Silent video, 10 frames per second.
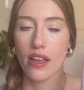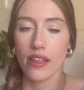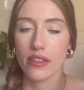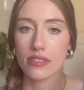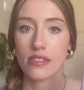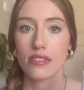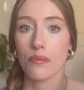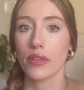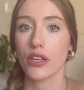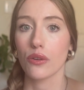This is
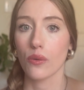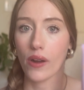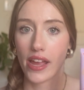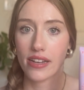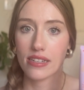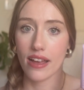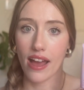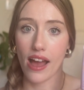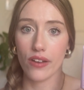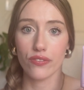something great to
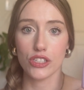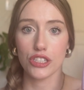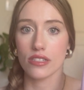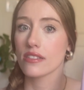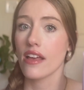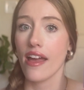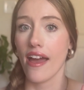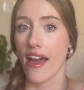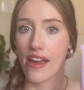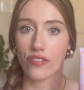have for just
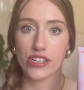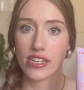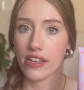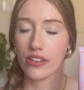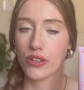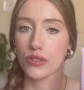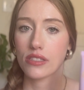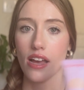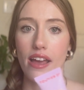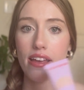everyday use.
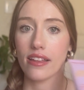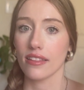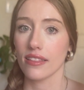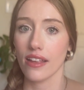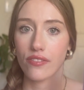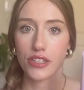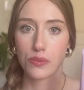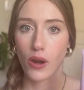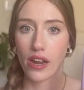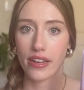I love this
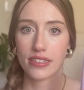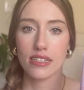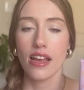product.